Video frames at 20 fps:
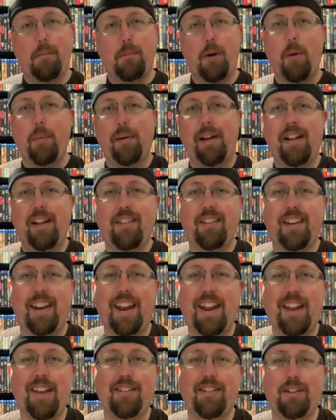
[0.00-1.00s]
moments
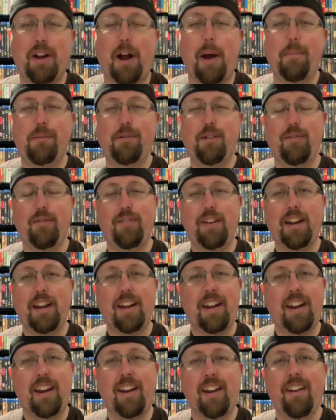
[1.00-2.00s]
is Tom
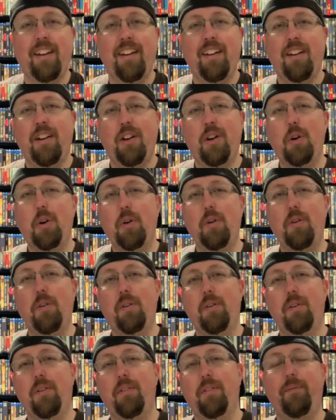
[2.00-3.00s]
Savini,
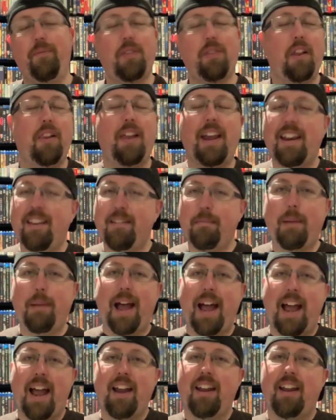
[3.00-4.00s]
who lays
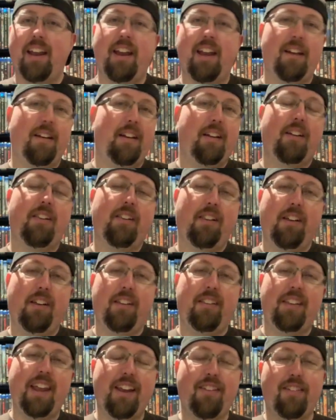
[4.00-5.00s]
back and
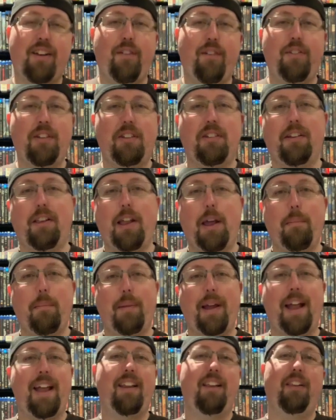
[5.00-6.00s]
takes off his clip,
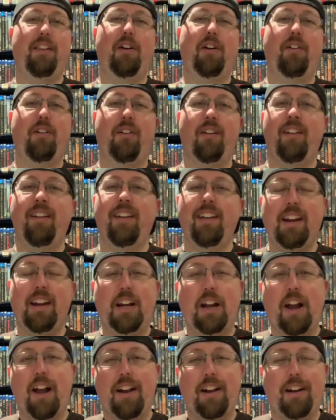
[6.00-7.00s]
and a little
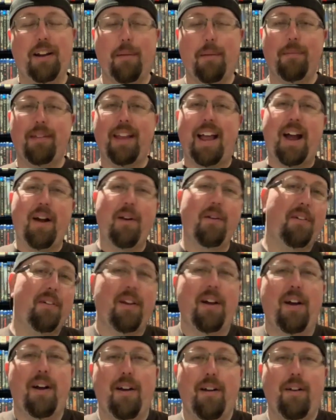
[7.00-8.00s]
gun comes out
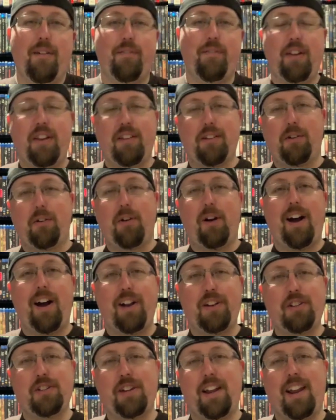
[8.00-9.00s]
of his
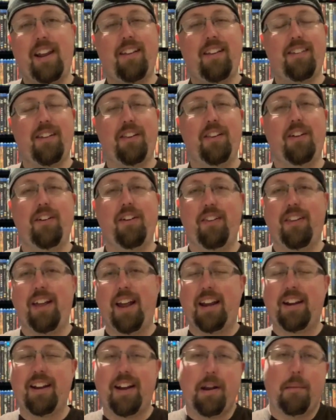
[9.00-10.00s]
crotch, and it's a little
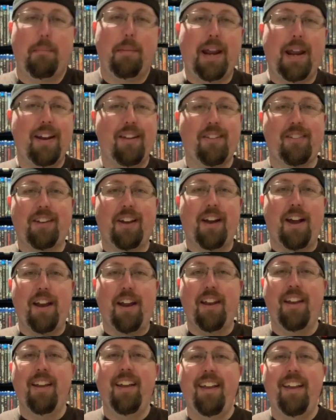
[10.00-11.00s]
like kind of penis gun.
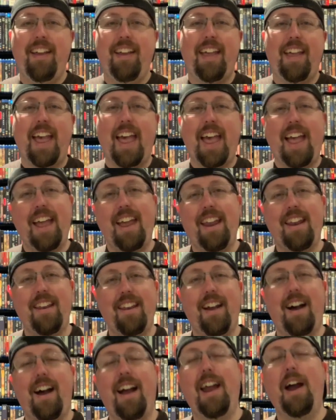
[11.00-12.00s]
And
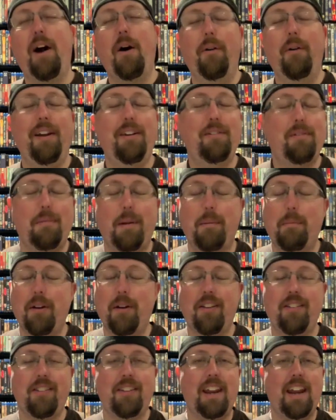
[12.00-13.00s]
I always remember the
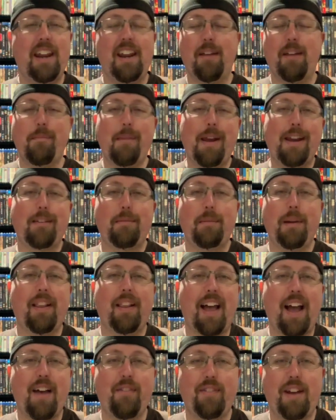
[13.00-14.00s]
scene. It makes me
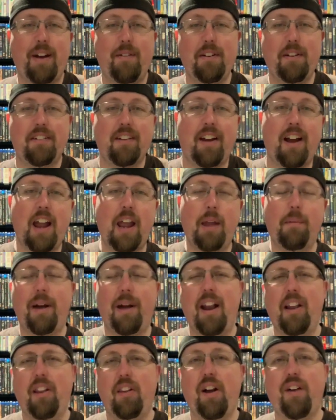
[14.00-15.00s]
laugh every time.
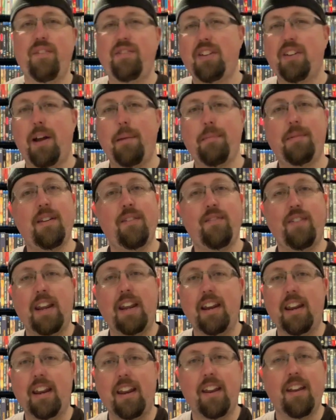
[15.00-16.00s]
I love Tom
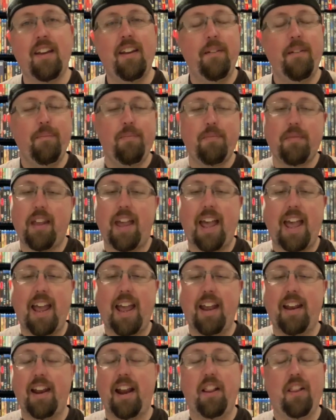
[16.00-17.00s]
Savini,
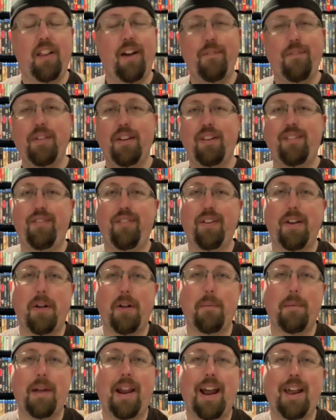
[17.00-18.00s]
and I love this
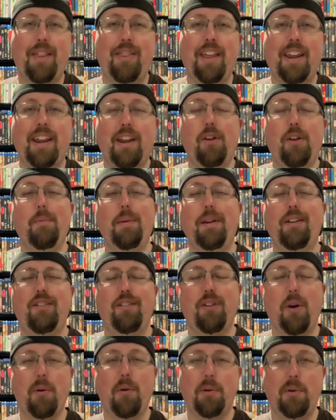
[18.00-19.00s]
film, and I think it would be
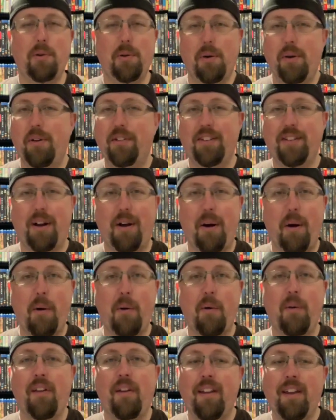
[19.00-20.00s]
so cool to
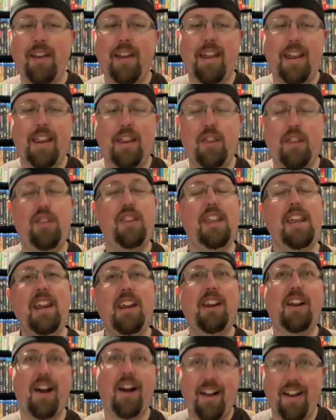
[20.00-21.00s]
own the
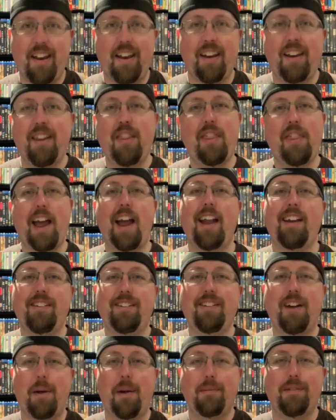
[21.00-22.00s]
gun that
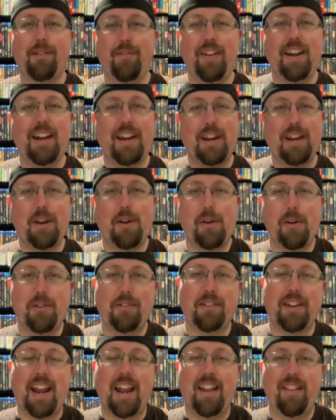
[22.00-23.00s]
Tom Savini
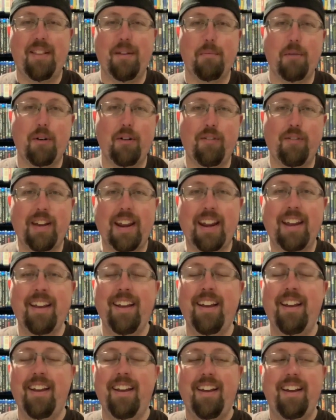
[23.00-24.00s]
used in the movie.
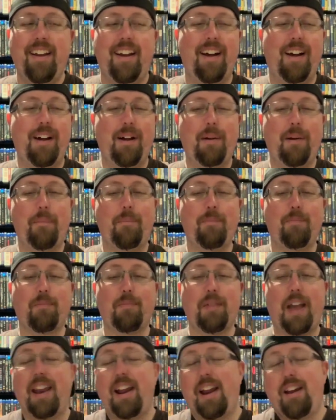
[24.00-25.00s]
And
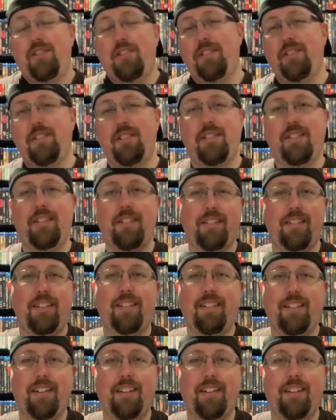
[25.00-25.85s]
I just